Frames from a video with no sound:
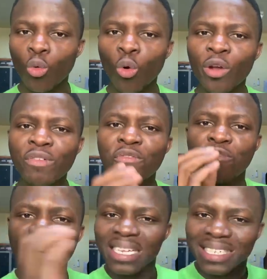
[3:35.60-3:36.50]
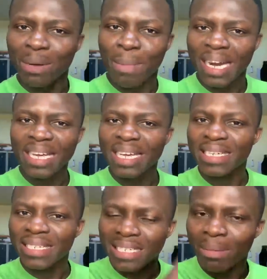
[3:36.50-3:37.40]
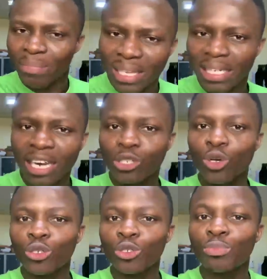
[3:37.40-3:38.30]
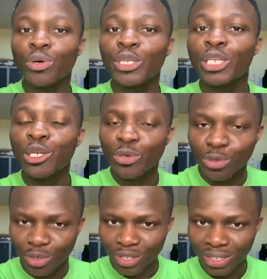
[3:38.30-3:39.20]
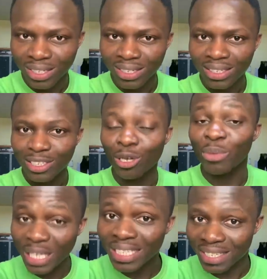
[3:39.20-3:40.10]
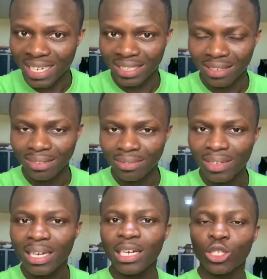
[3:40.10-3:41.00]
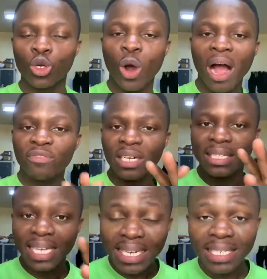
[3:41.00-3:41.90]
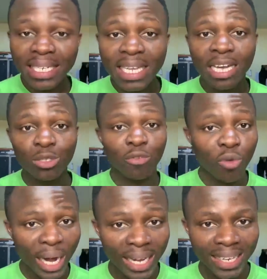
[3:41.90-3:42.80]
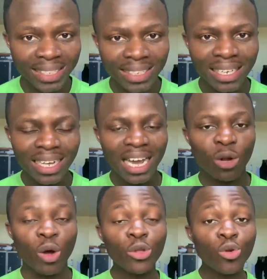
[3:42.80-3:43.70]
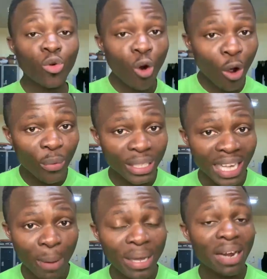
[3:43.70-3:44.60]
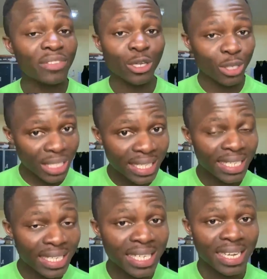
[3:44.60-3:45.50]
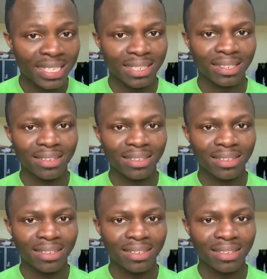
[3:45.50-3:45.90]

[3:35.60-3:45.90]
will invest the money in something that is going to produce some interest. So after 30 years of working, and when you go on retirement after your 60 years,